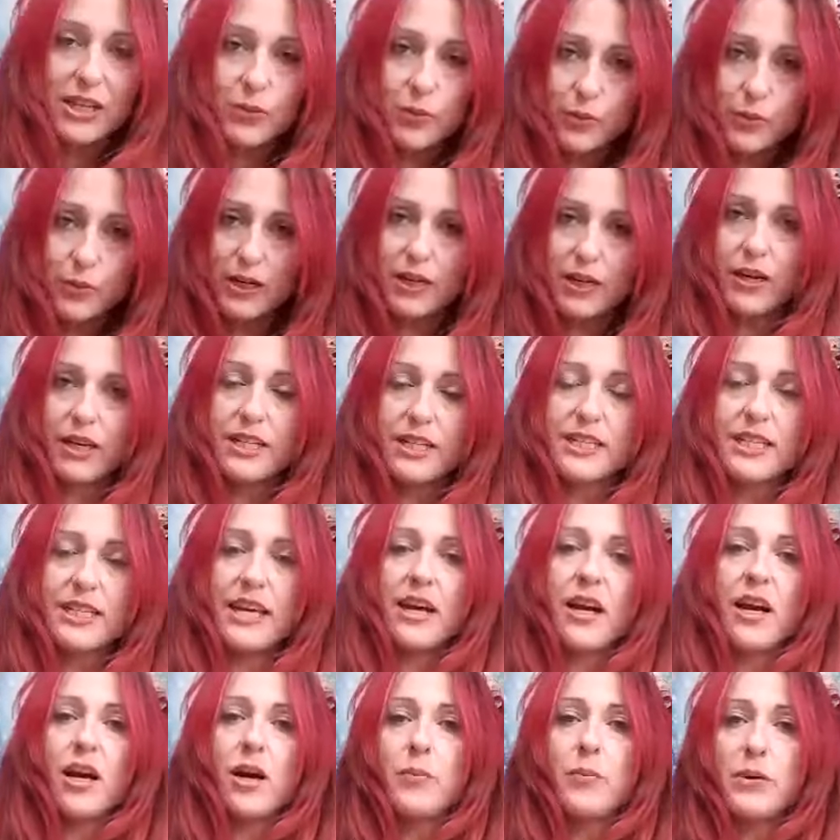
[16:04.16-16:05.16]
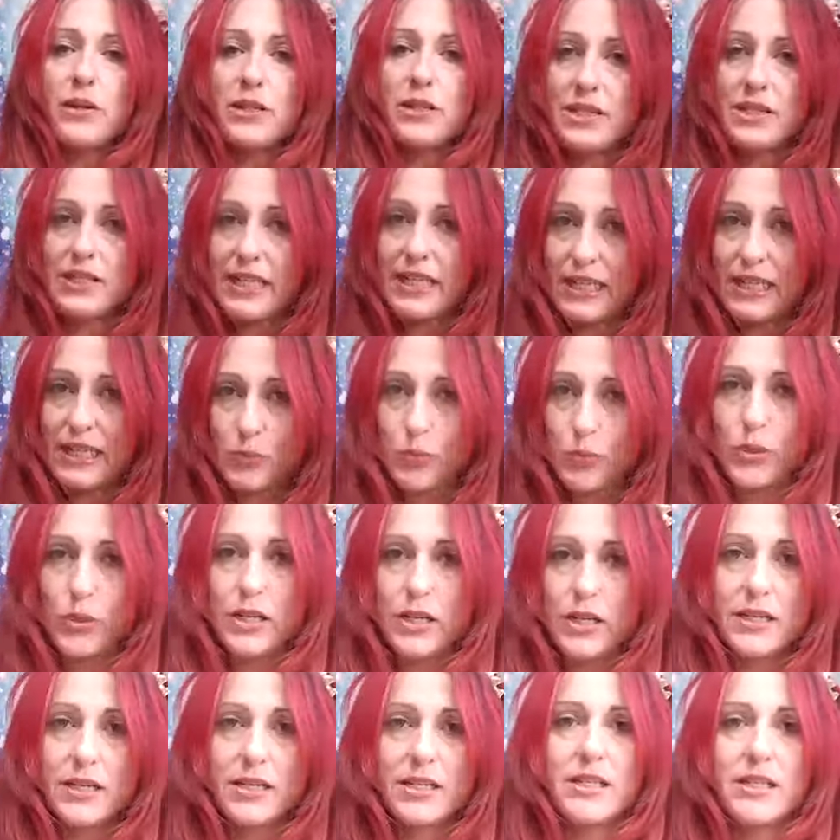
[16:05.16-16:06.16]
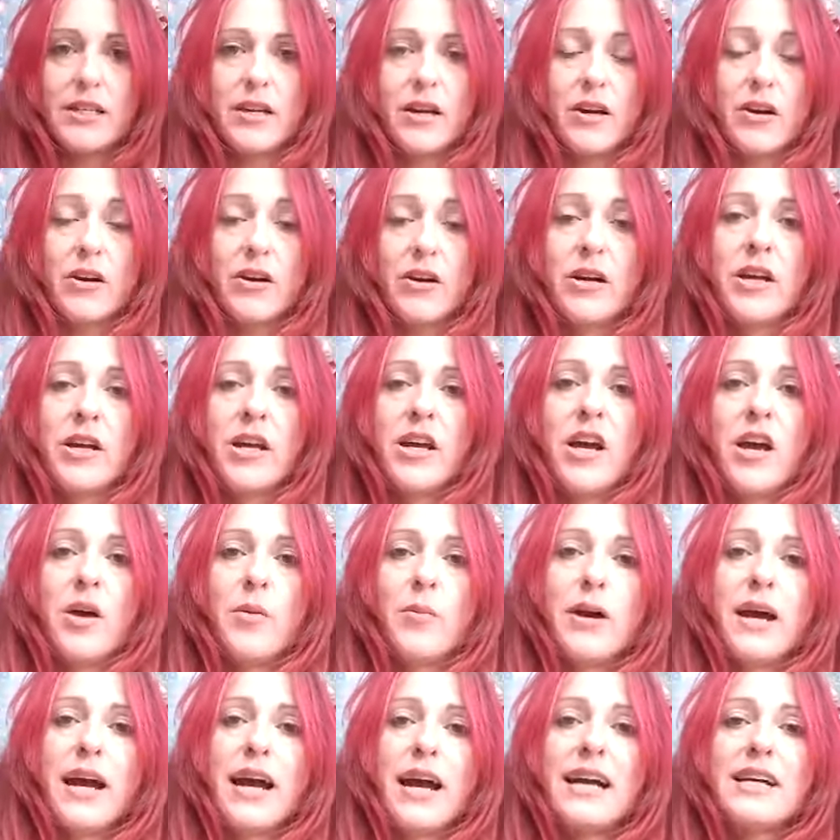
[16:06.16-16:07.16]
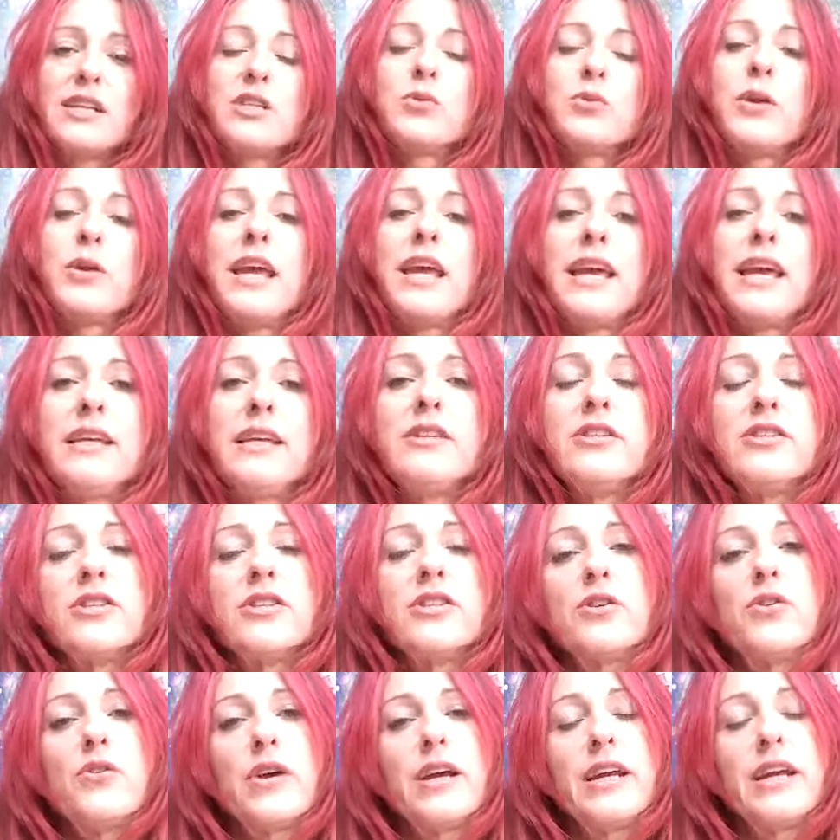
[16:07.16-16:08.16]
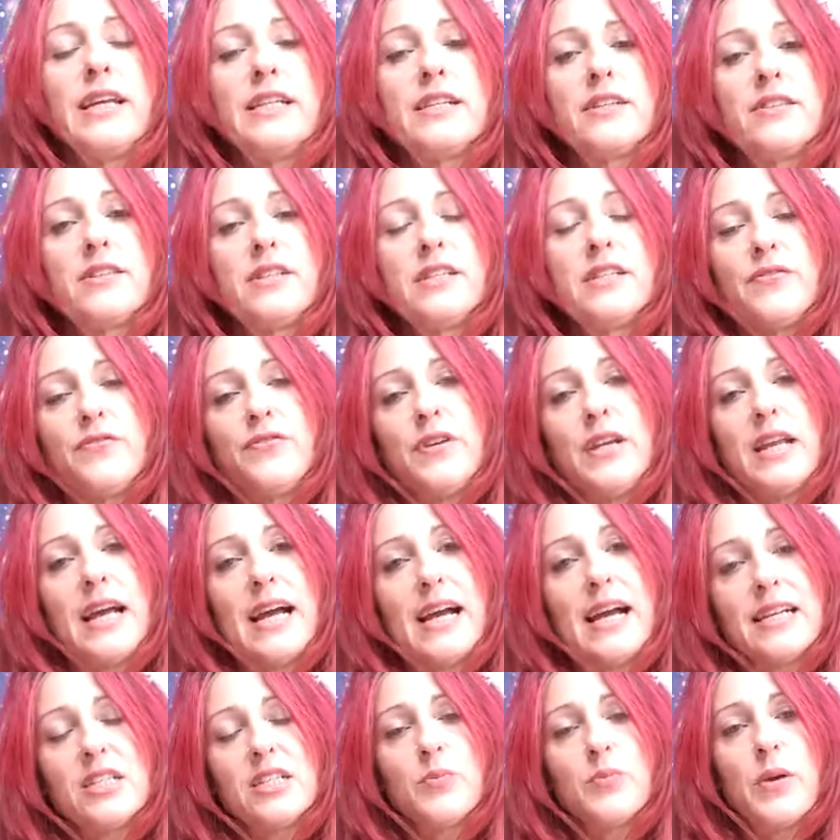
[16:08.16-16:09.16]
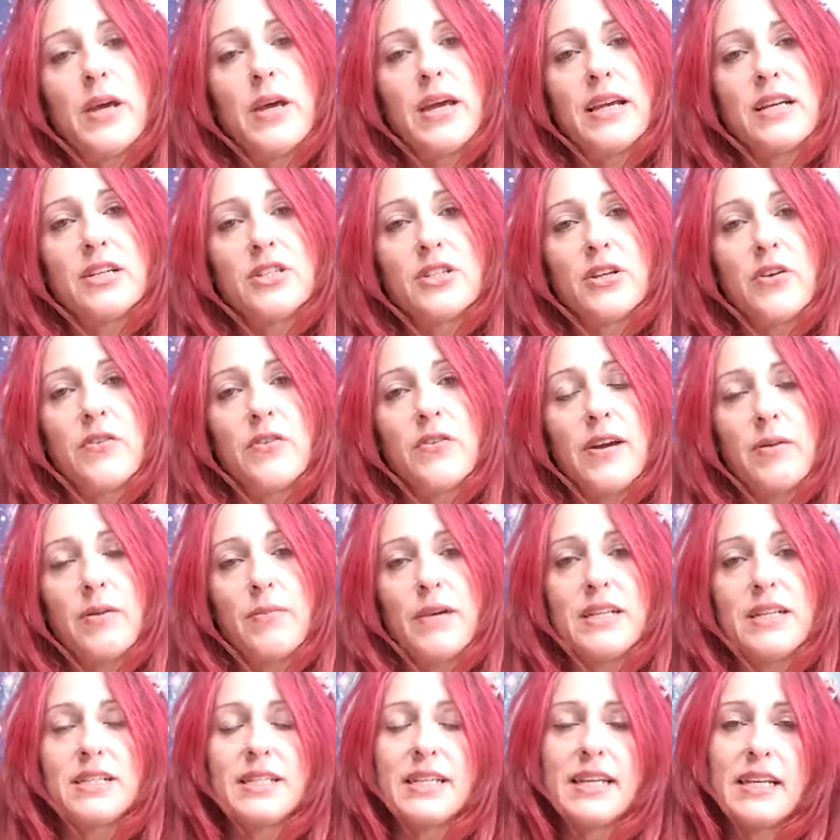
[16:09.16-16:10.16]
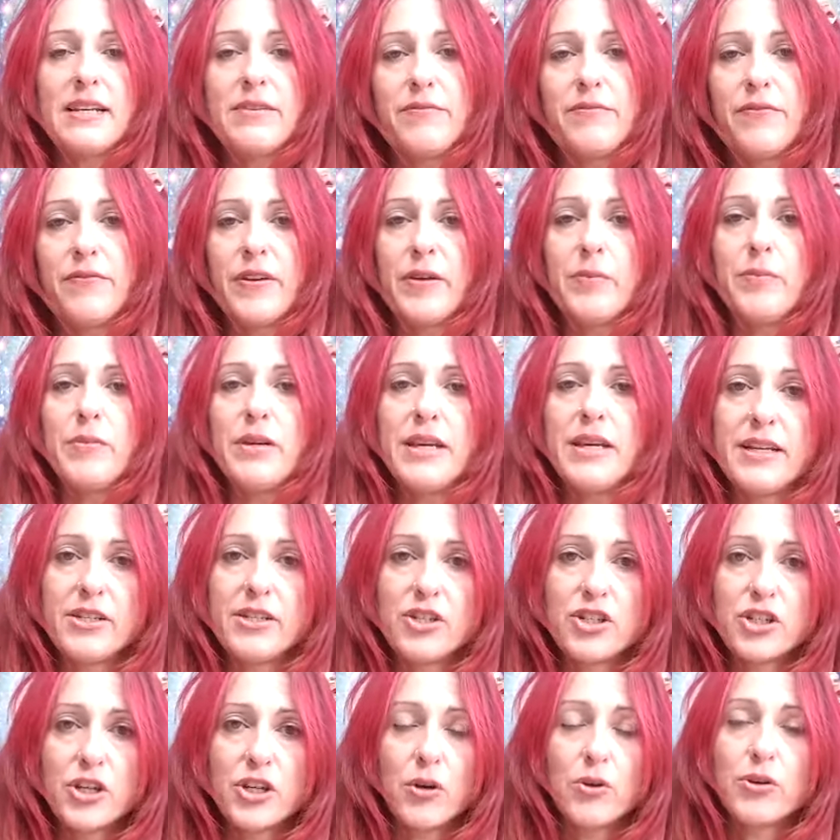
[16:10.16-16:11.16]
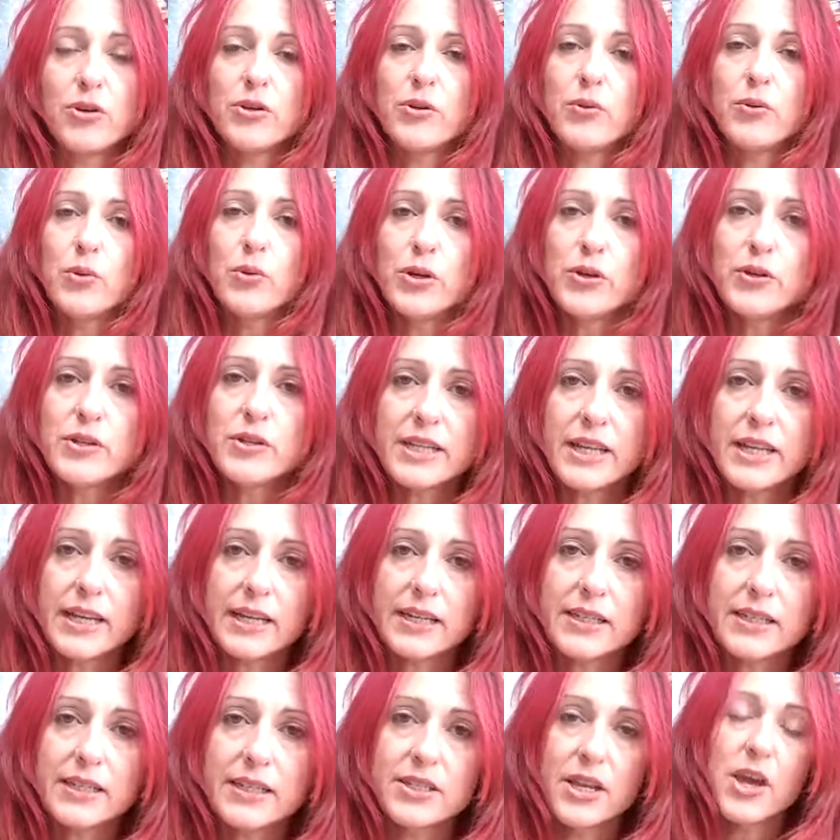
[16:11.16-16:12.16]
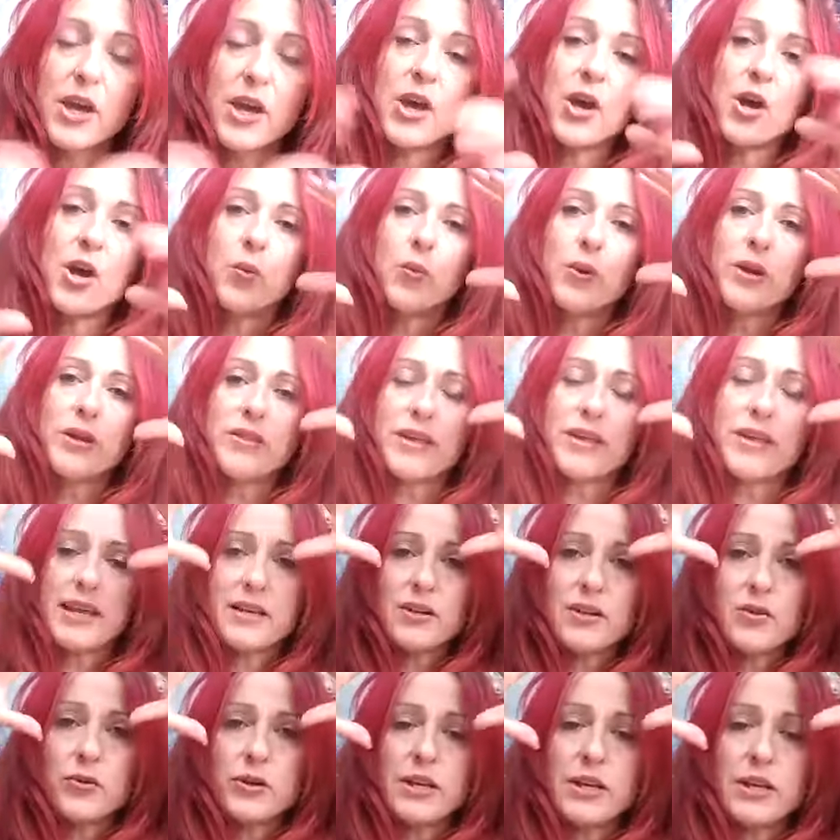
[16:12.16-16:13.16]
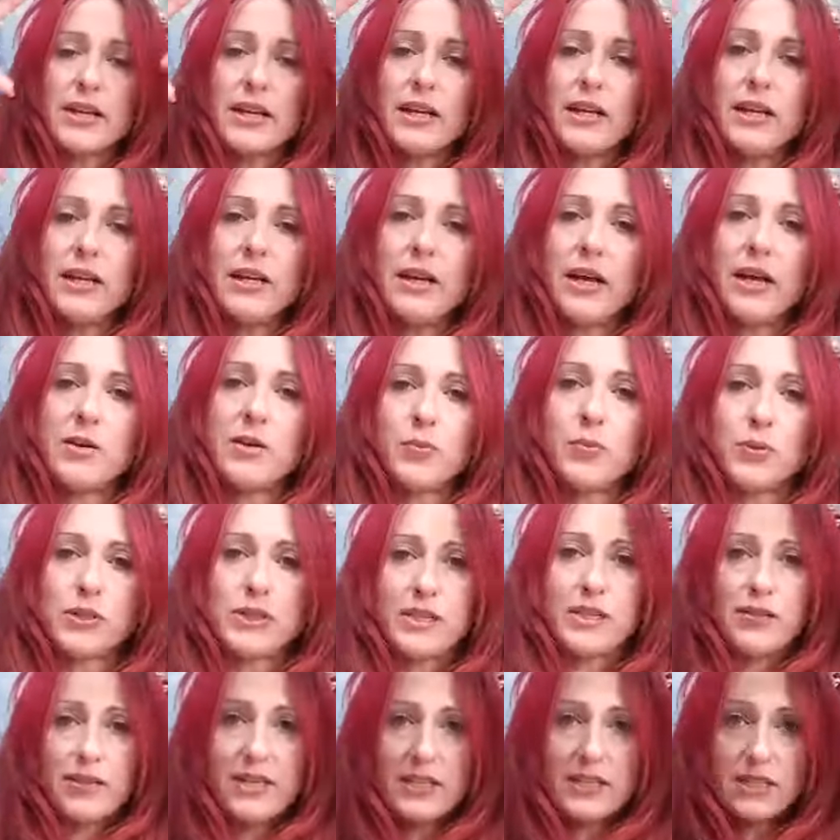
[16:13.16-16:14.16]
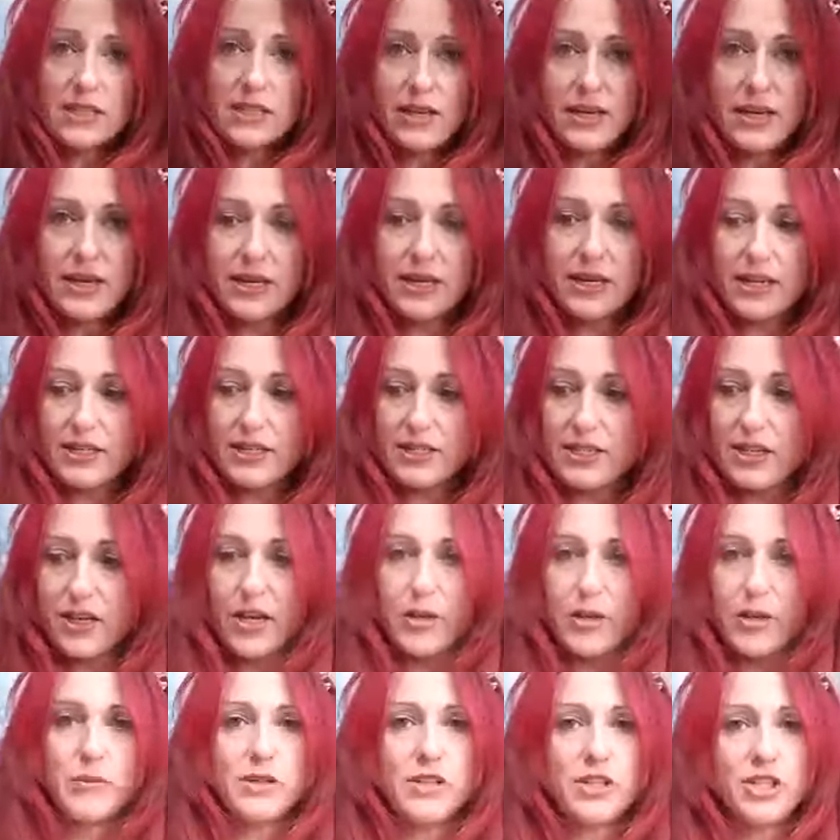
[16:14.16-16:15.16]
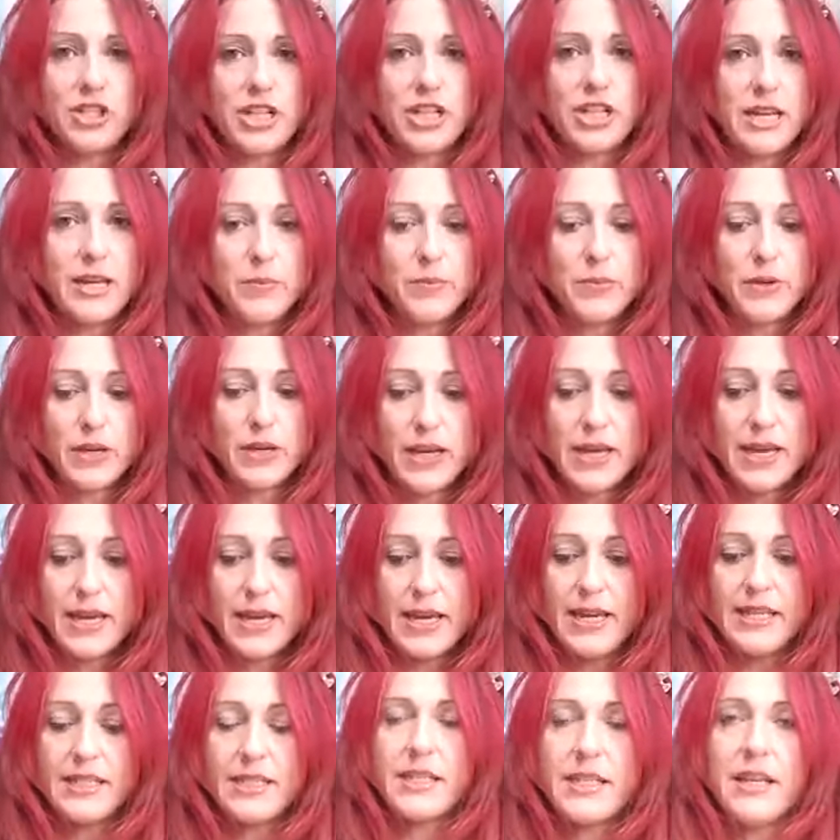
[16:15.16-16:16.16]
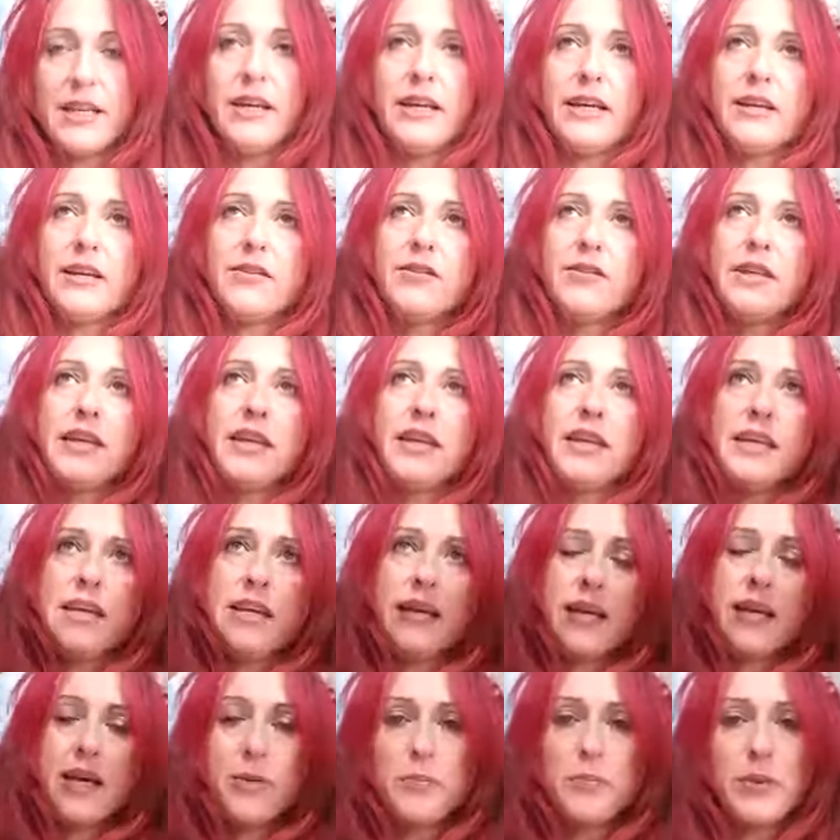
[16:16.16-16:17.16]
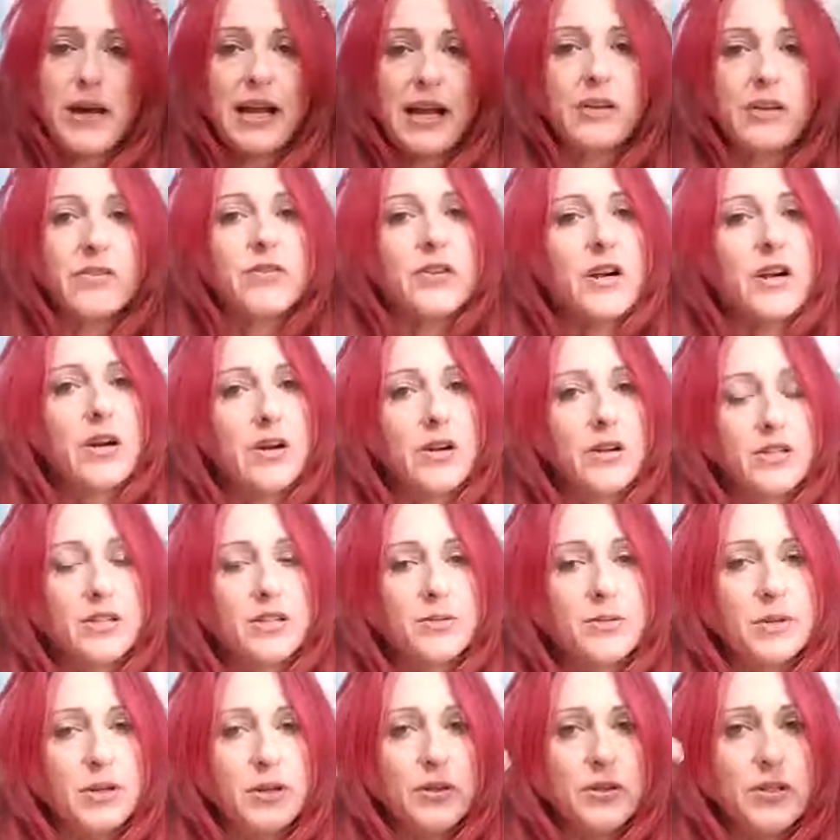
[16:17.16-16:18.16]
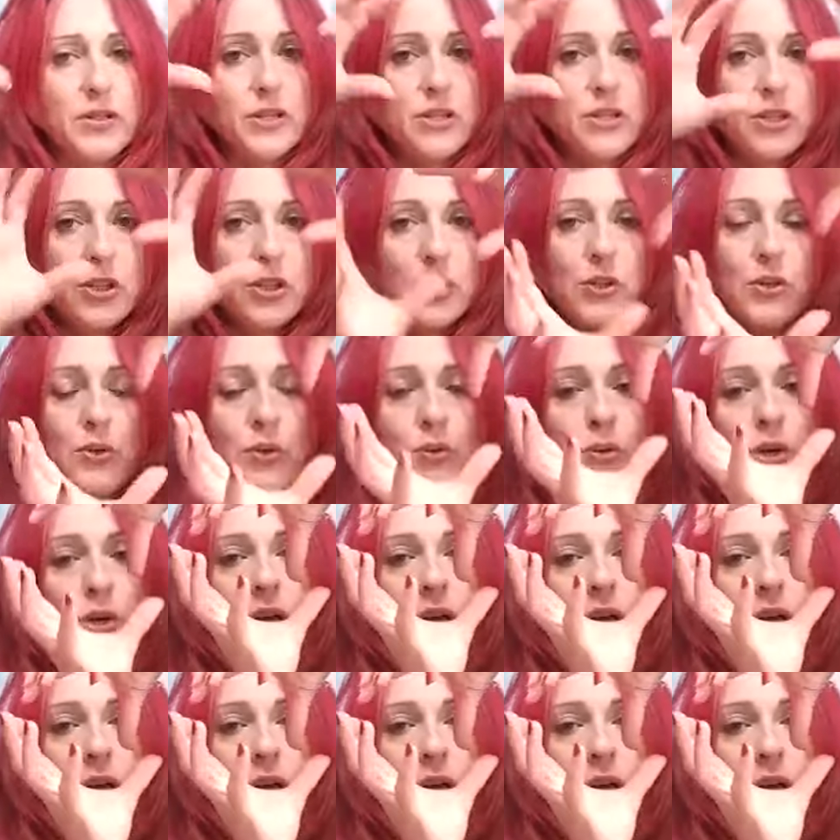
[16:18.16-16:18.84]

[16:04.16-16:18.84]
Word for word: when we light it up a six pointed star. But as we integrate the different aspects of our masculine, feminine, and childhood woundings, we then create a light body that's like a diamond shape. It's like the uh, pack of cards because the two